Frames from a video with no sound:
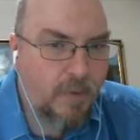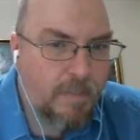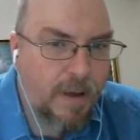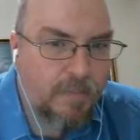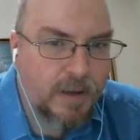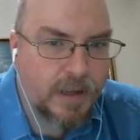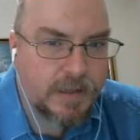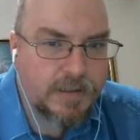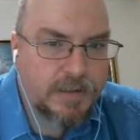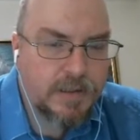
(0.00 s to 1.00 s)

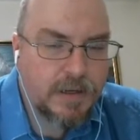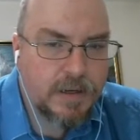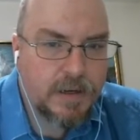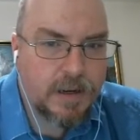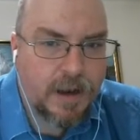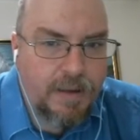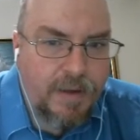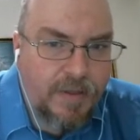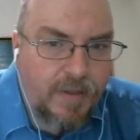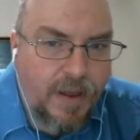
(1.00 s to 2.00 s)
Republicans
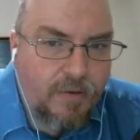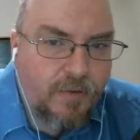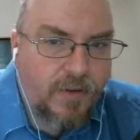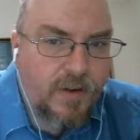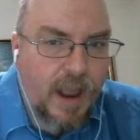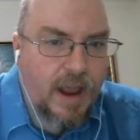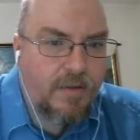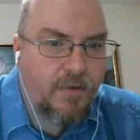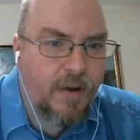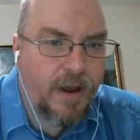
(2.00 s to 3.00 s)
claiming that they don't
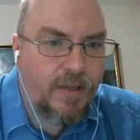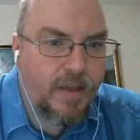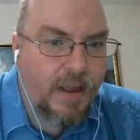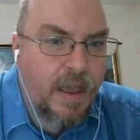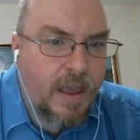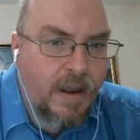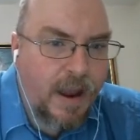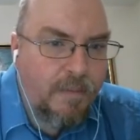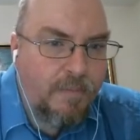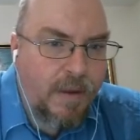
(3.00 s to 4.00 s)
stand for anything.
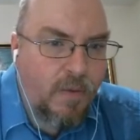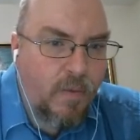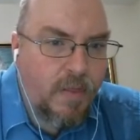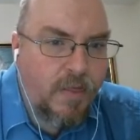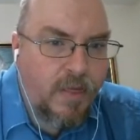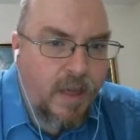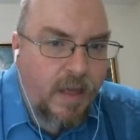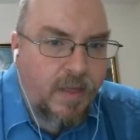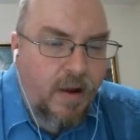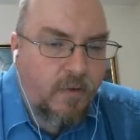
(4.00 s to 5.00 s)
Name me one
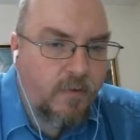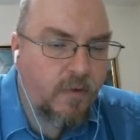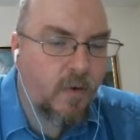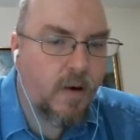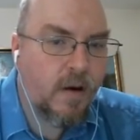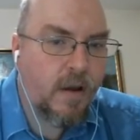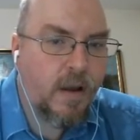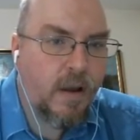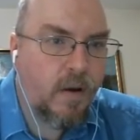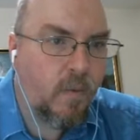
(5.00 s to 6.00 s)
thing they're for.
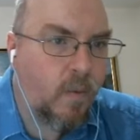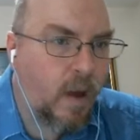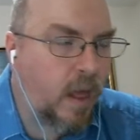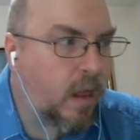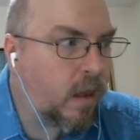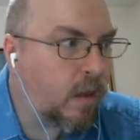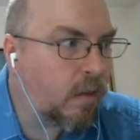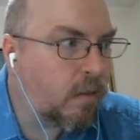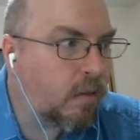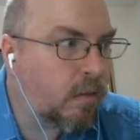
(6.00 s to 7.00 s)
Well,
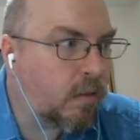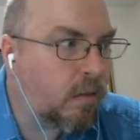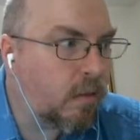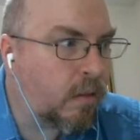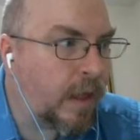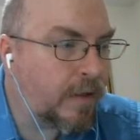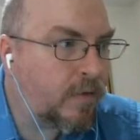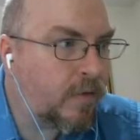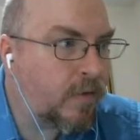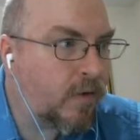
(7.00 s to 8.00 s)

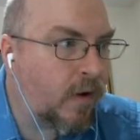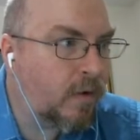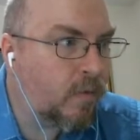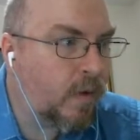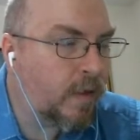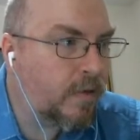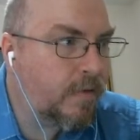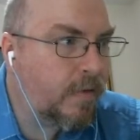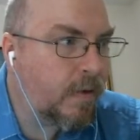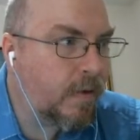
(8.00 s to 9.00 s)
let's start
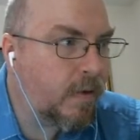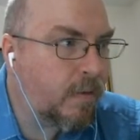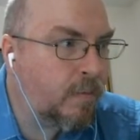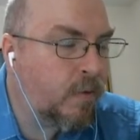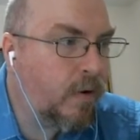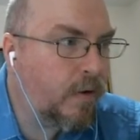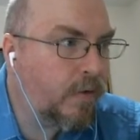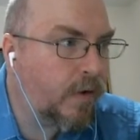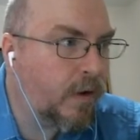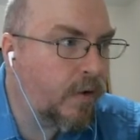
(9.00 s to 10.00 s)
with border
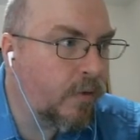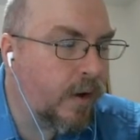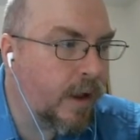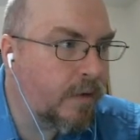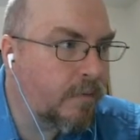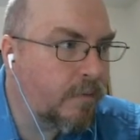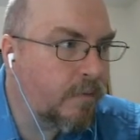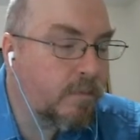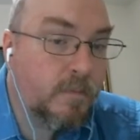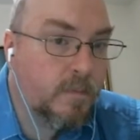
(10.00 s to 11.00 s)
security.
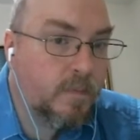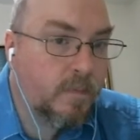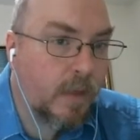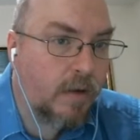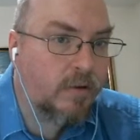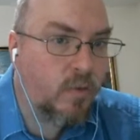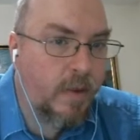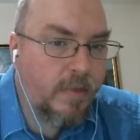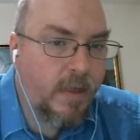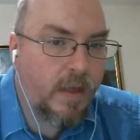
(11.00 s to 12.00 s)
That was
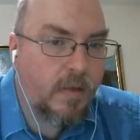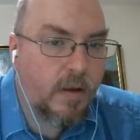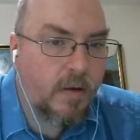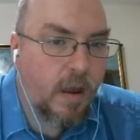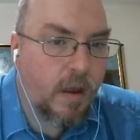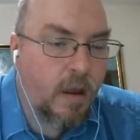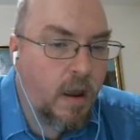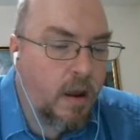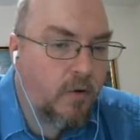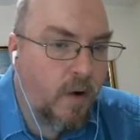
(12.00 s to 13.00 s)
one thing that uh,
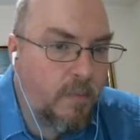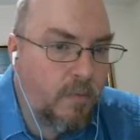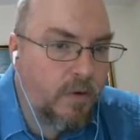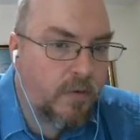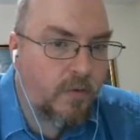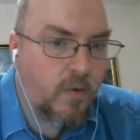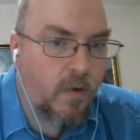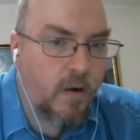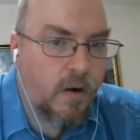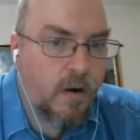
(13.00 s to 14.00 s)
Trump was
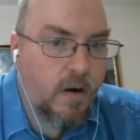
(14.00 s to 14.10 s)
for.